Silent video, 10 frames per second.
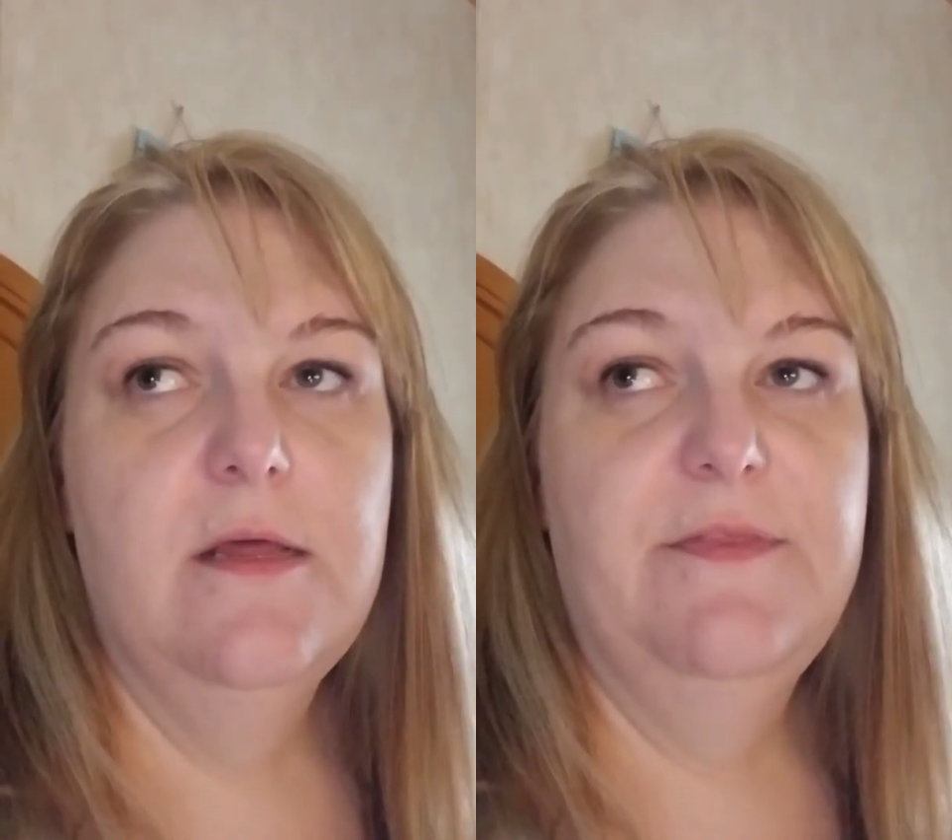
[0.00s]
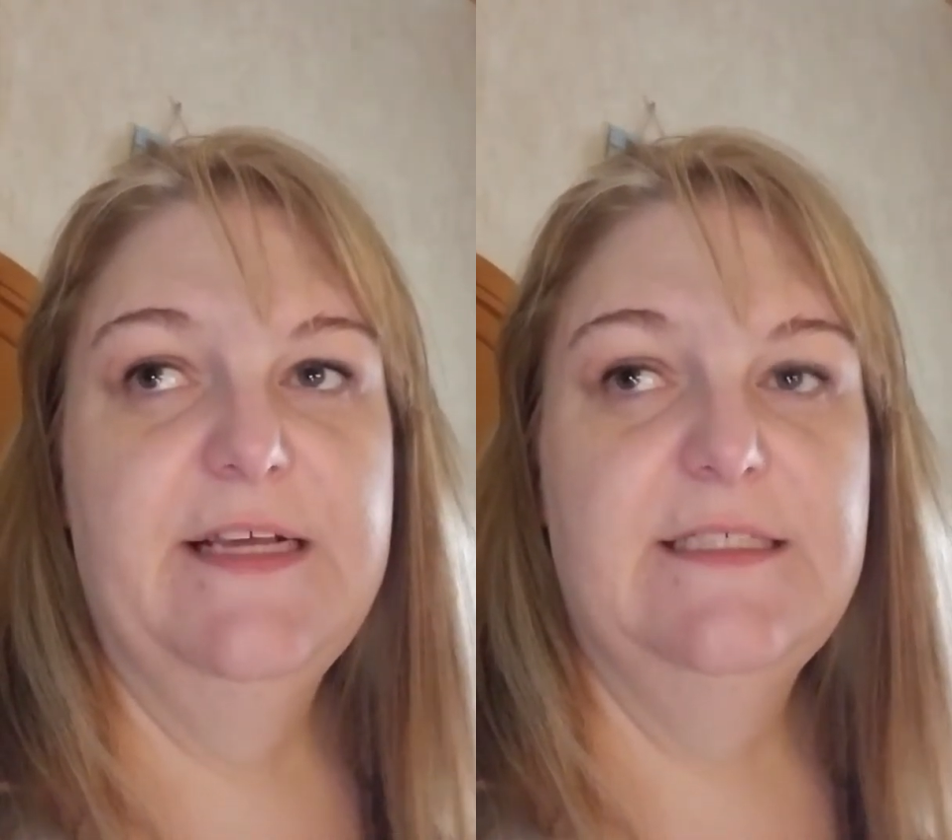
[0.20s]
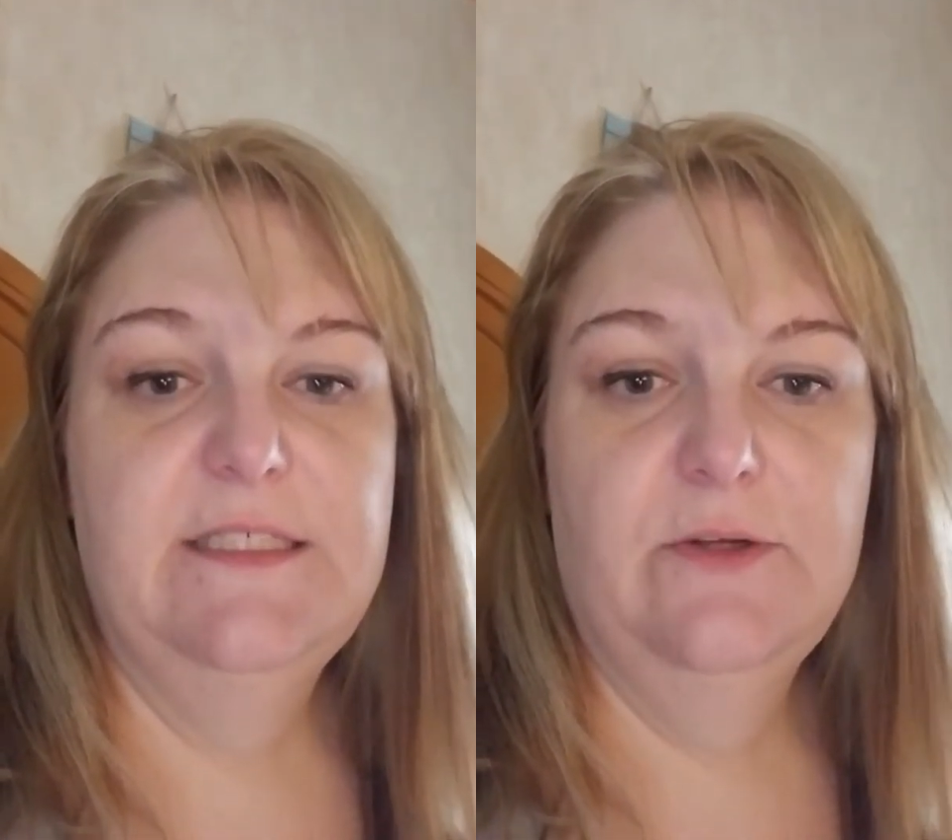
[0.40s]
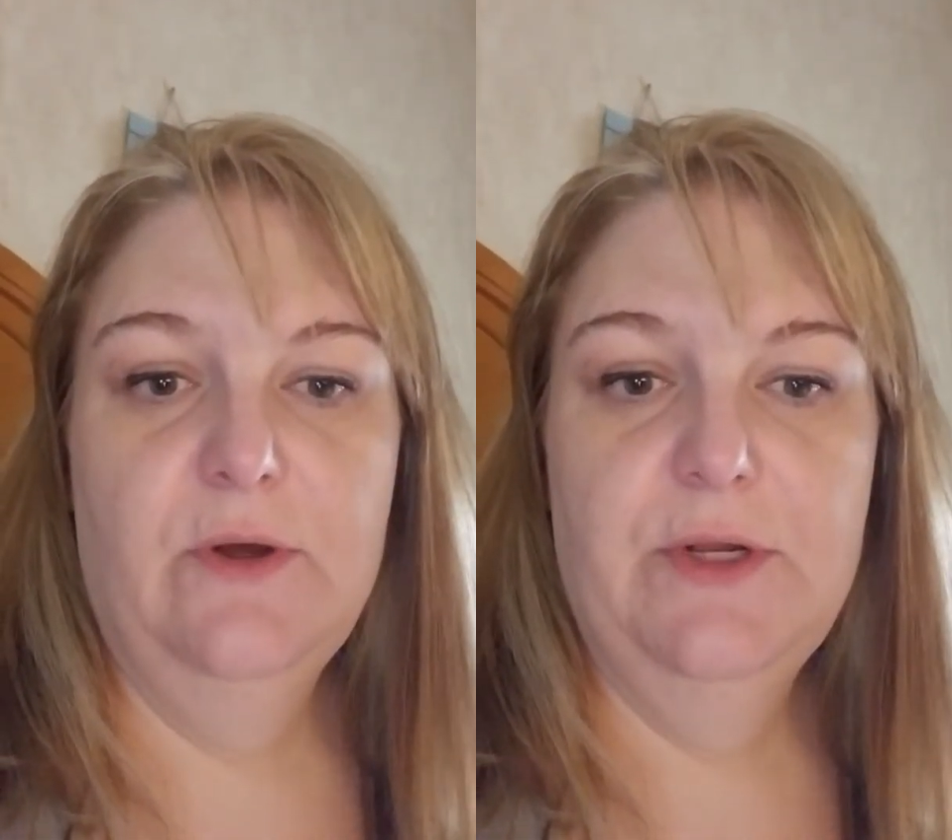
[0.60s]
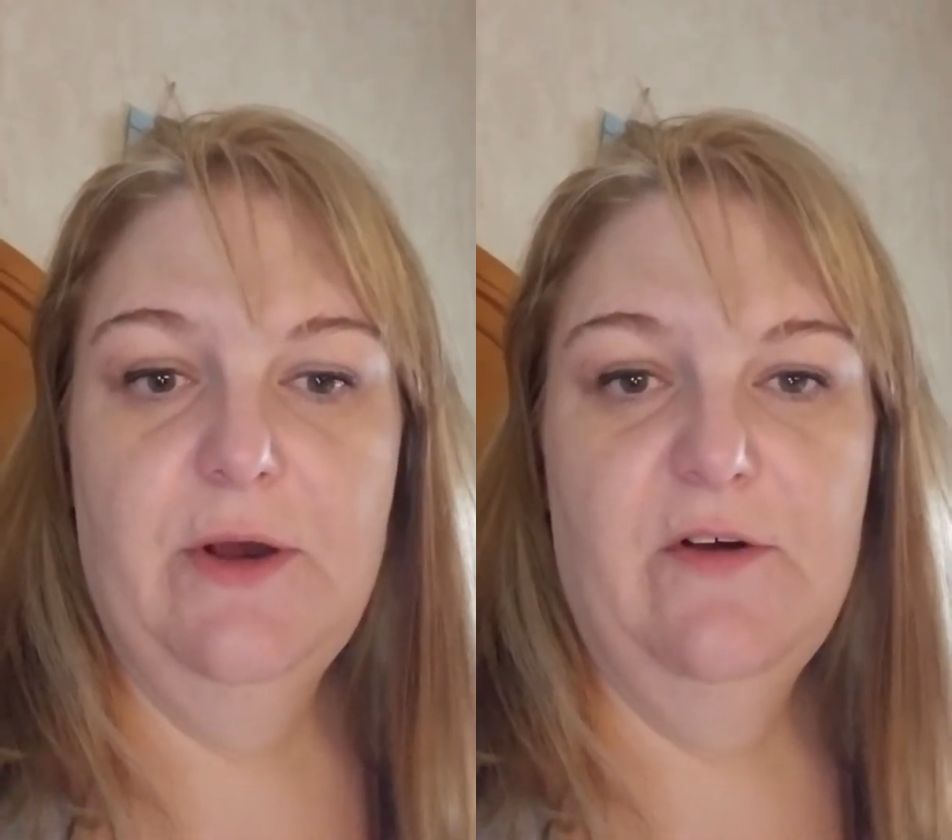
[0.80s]
they still
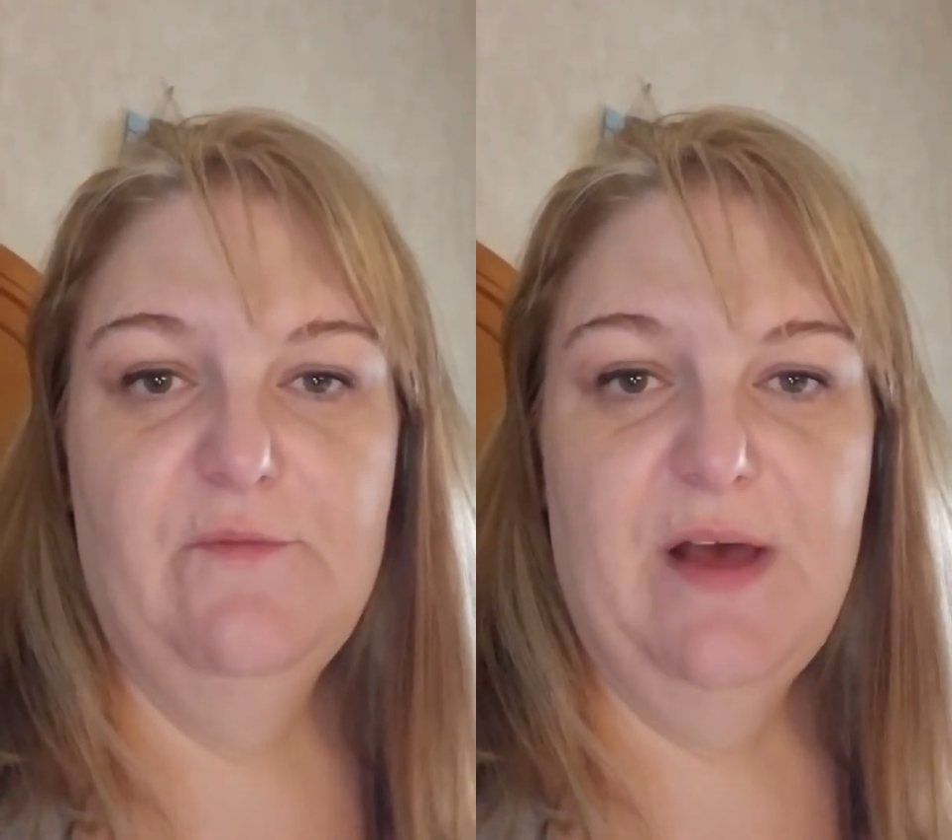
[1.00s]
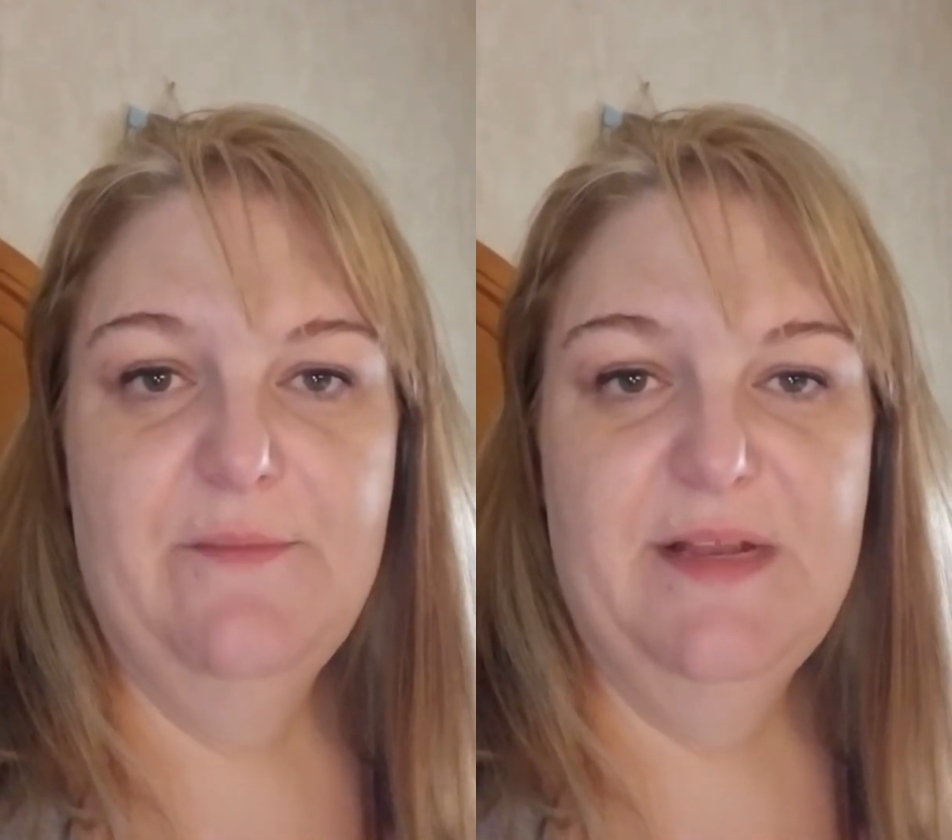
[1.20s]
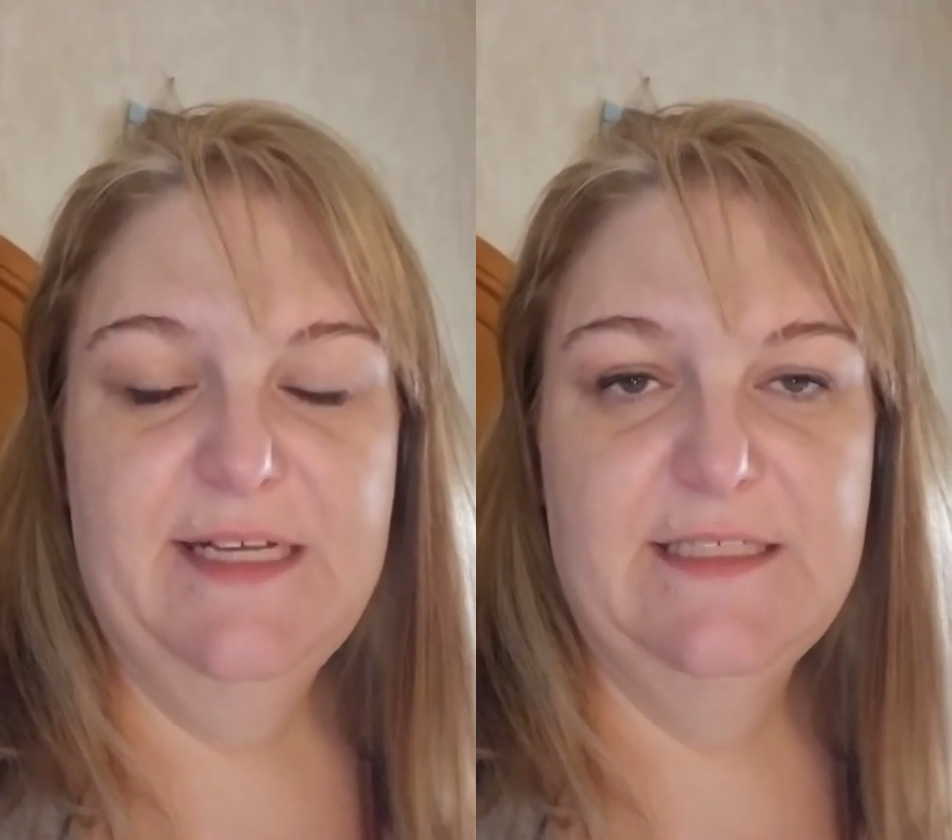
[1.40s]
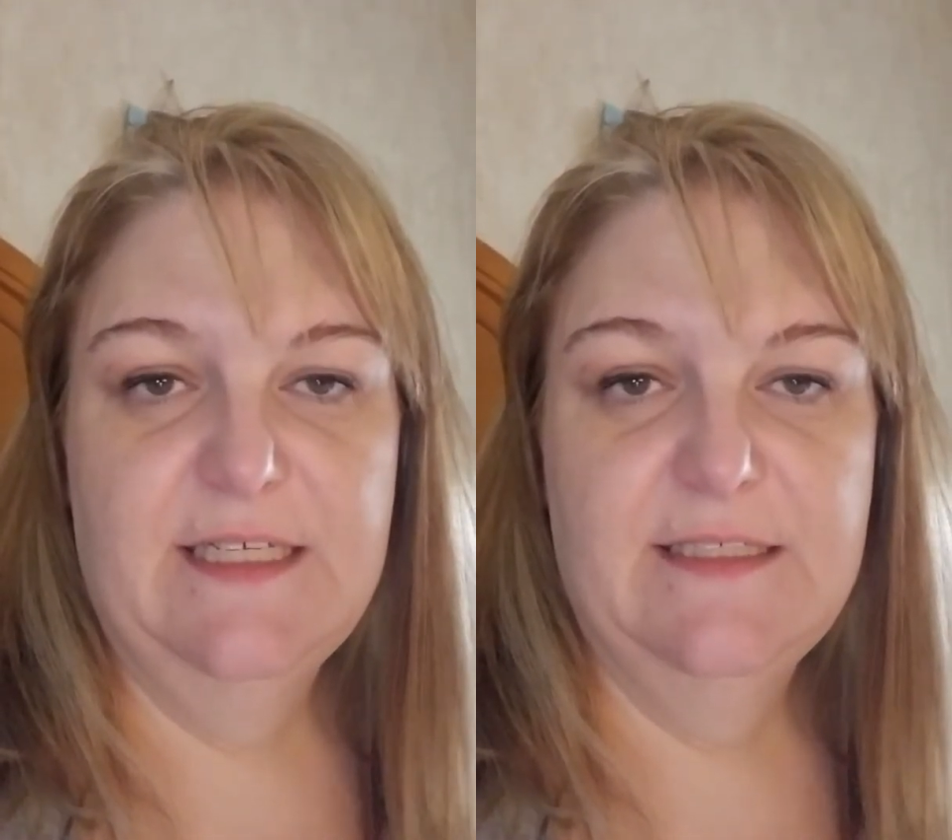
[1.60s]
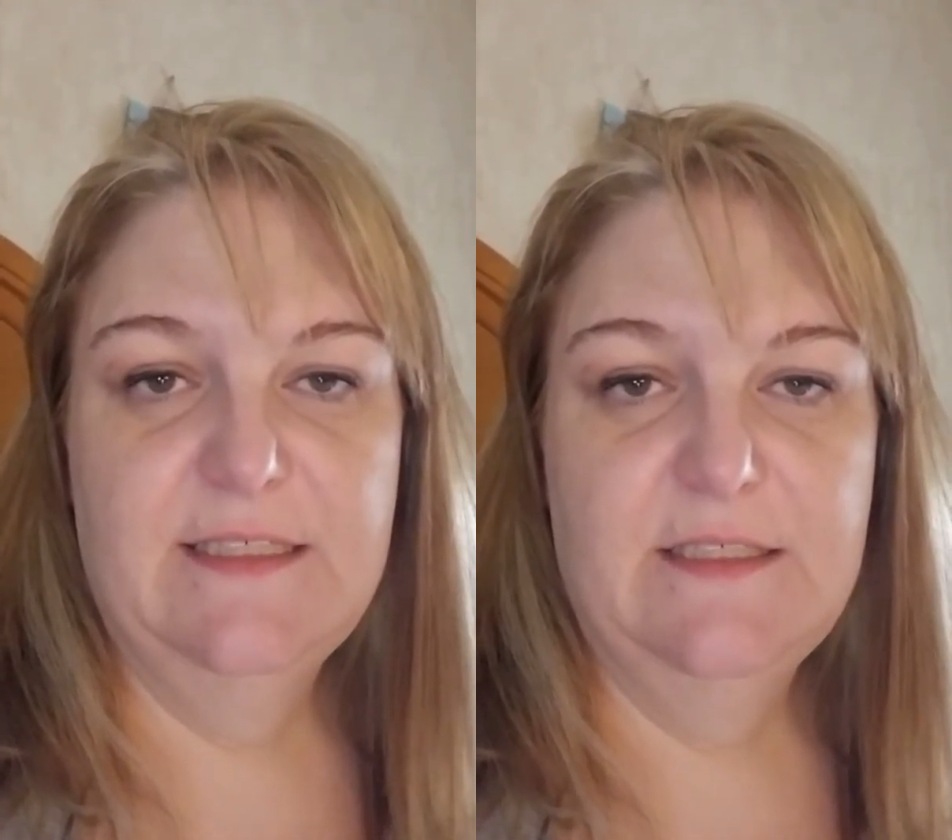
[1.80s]
don't know if my
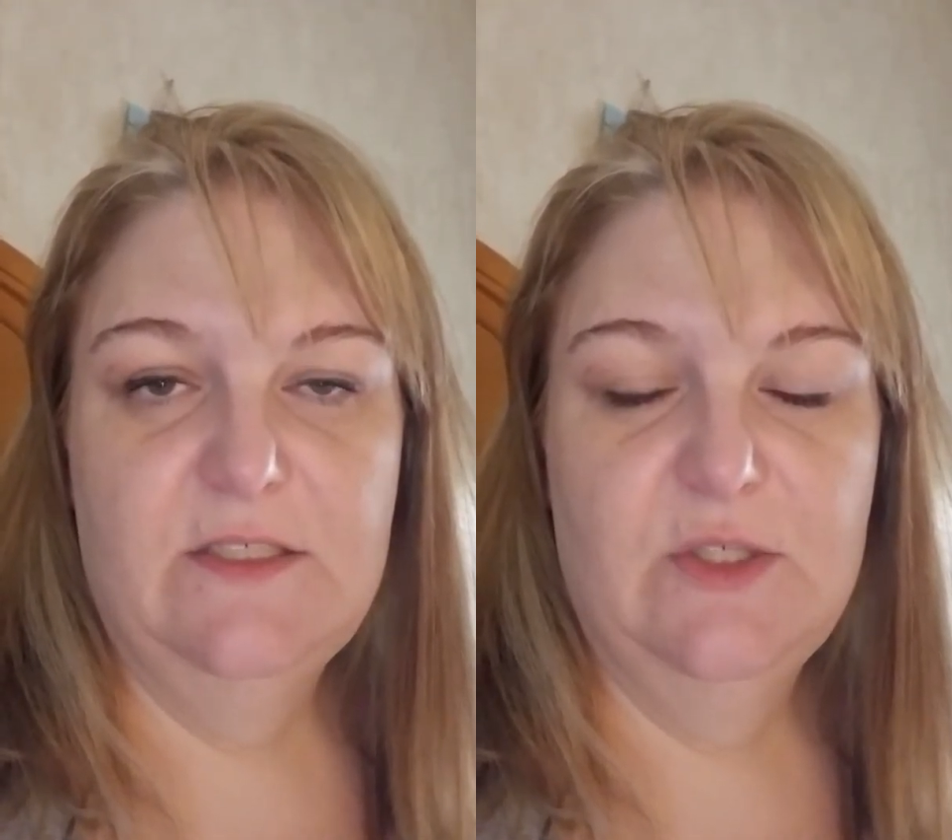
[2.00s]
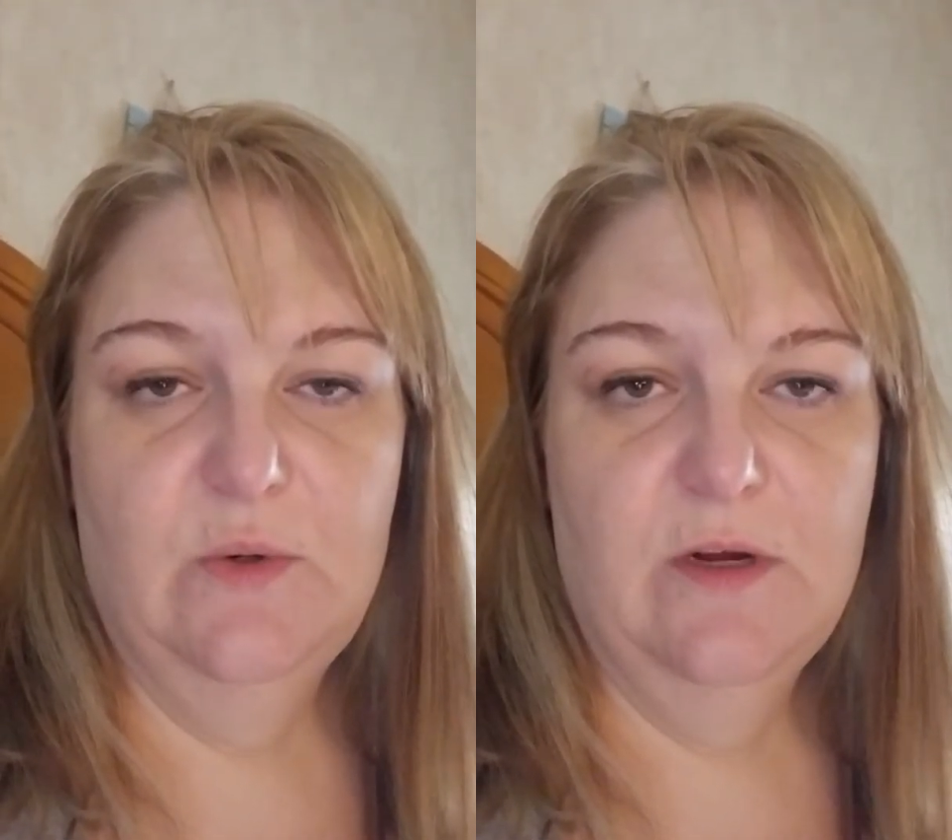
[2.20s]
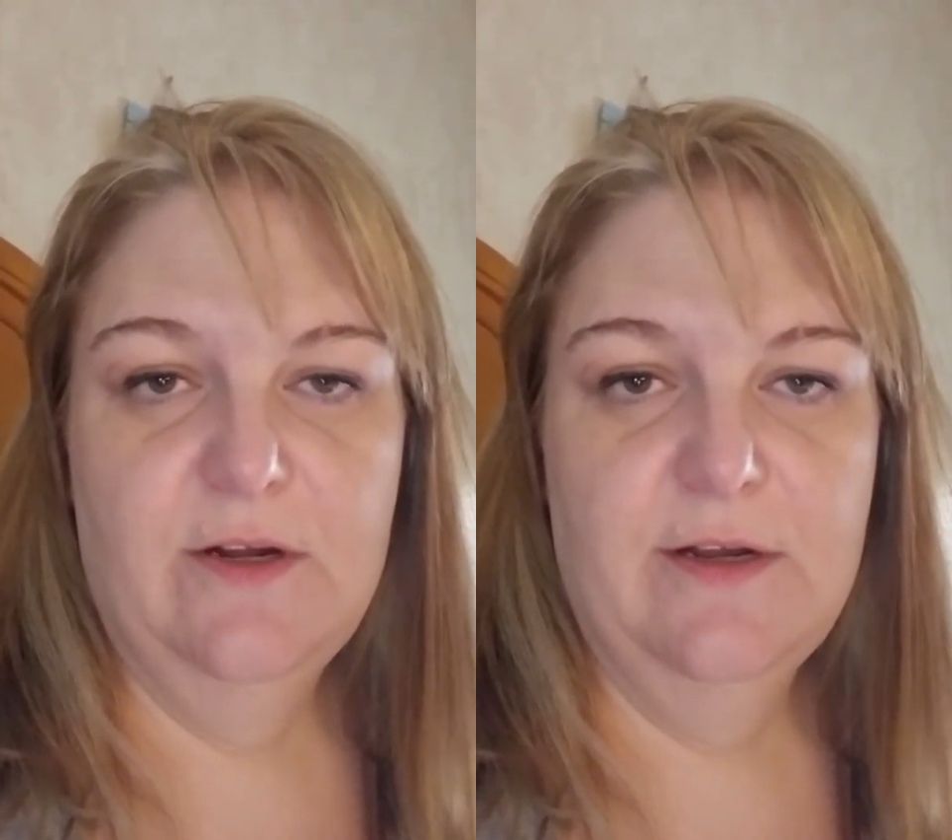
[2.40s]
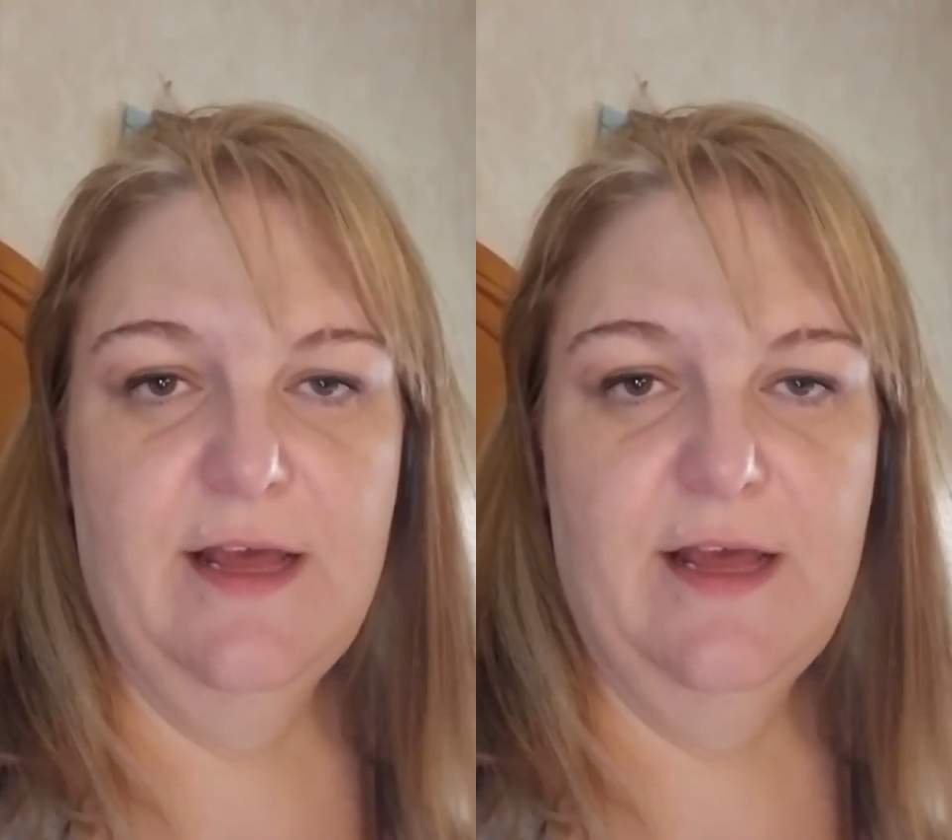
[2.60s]
meniscus is torn.